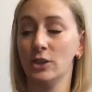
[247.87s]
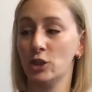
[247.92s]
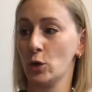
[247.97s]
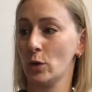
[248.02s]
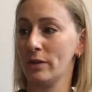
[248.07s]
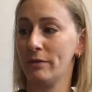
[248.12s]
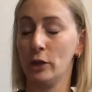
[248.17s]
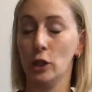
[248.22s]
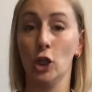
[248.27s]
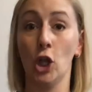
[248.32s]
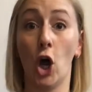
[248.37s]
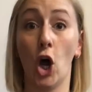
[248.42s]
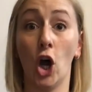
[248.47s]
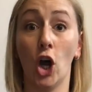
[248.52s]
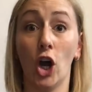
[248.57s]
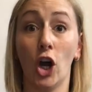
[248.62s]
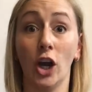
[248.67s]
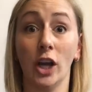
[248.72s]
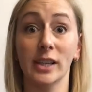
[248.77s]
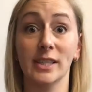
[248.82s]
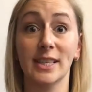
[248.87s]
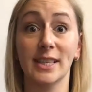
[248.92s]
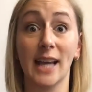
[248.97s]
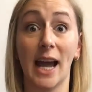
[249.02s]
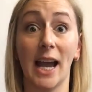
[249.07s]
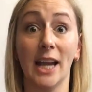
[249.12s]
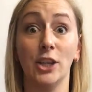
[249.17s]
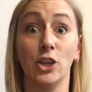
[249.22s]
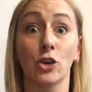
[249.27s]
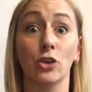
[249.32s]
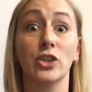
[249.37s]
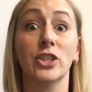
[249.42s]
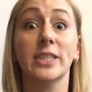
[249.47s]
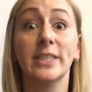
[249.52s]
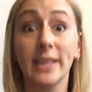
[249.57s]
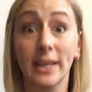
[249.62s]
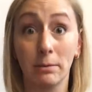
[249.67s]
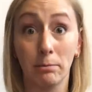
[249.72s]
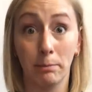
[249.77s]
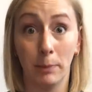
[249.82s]
sort of alongside your
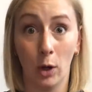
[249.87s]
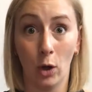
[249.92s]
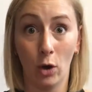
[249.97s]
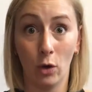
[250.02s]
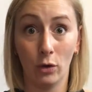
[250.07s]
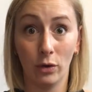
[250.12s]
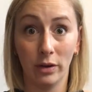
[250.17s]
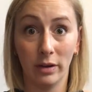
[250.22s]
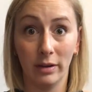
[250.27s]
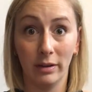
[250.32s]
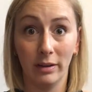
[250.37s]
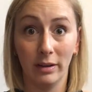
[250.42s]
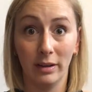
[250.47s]
sit bone.